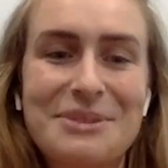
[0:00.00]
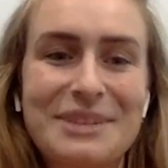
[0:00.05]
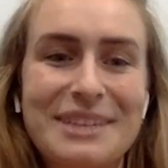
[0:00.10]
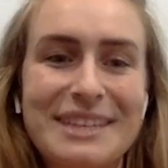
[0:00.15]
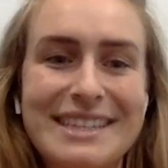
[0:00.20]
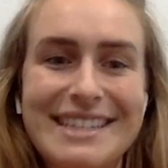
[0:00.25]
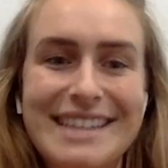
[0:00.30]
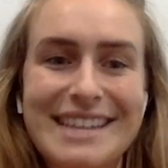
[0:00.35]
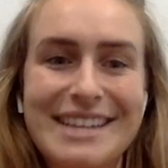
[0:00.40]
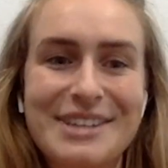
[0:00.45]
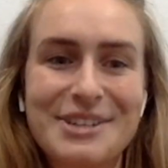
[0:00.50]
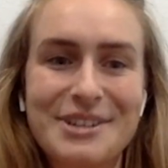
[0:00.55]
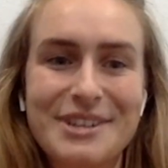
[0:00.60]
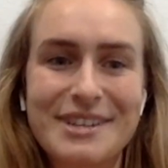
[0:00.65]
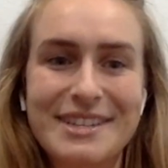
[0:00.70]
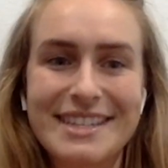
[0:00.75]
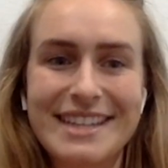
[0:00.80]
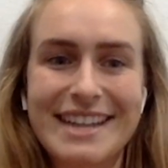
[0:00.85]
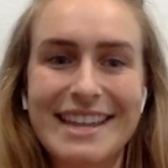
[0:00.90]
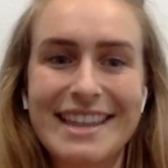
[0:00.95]
can be really
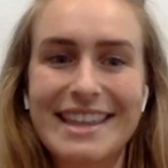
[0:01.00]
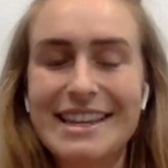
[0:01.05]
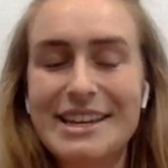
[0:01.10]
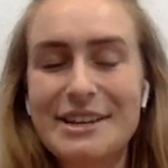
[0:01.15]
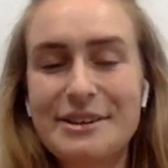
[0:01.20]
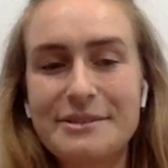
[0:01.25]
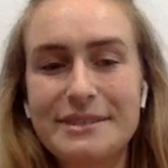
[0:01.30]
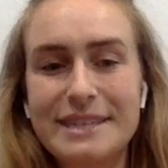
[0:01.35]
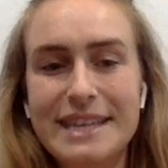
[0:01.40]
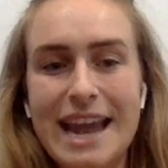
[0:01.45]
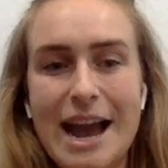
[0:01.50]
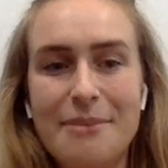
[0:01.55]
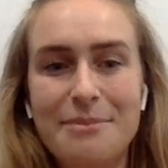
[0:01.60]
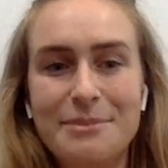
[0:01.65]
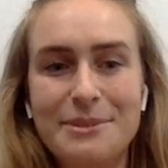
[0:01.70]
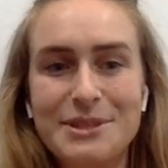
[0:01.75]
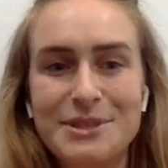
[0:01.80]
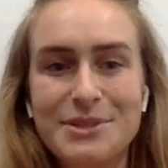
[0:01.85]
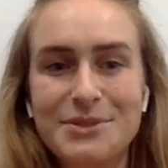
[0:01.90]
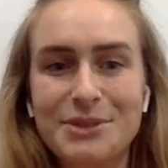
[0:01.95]
dangerous. And I think it only
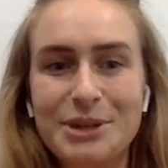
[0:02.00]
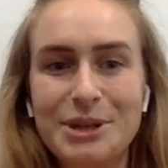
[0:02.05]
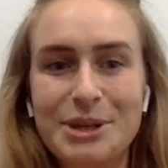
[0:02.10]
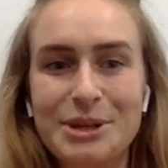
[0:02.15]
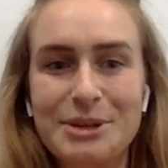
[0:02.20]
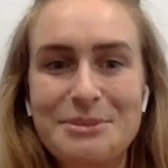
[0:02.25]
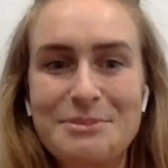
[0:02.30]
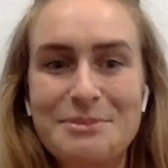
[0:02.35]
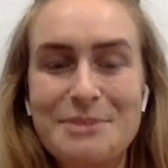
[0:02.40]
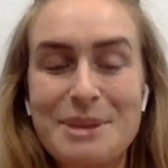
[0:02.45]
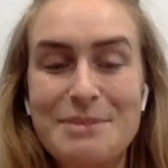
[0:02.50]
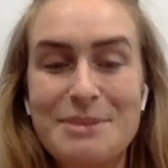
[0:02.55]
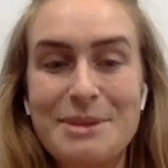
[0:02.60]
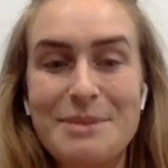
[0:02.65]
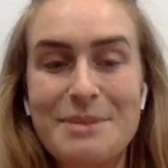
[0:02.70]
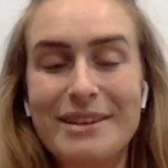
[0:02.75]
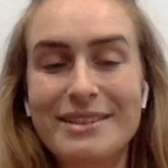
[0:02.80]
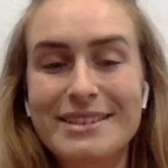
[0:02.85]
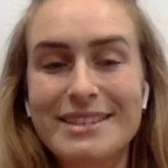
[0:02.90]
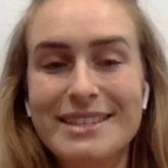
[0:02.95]
happens for
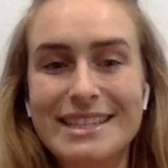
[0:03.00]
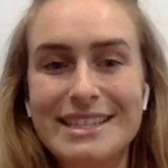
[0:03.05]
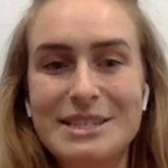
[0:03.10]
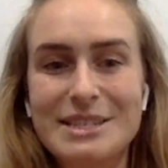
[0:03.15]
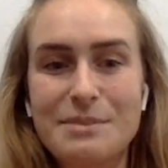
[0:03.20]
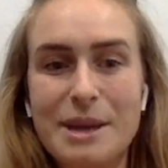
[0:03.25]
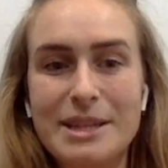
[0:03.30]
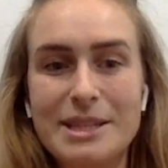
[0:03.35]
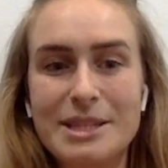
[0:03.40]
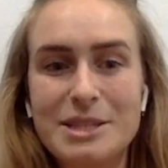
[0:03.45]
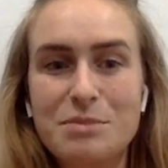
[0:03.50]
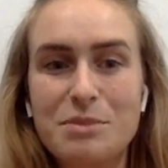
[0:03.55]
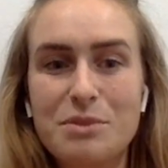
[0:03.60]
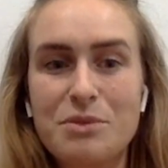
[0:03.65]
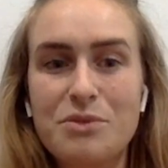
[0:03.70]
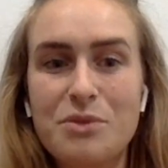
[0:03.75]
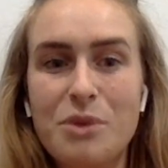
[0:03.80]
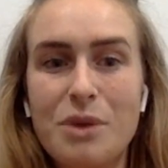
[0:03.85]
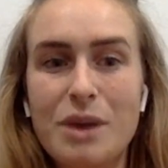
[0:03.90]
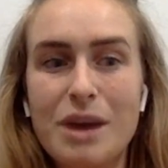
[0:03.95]
maybe about 6
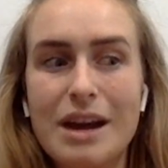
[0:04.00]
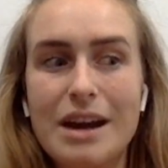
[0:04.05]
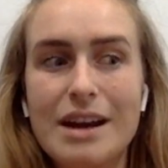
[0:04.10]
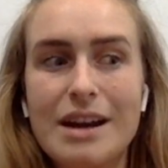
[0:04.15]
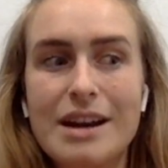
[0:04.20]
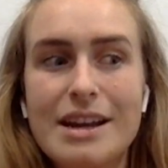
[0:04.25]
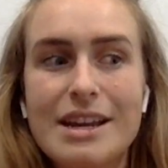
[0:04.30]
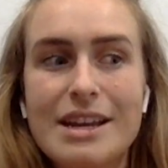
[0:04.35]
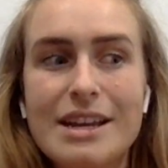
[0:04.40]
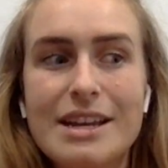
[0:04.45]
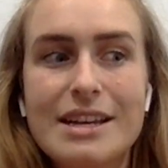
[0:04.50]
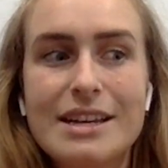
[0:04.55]
months before.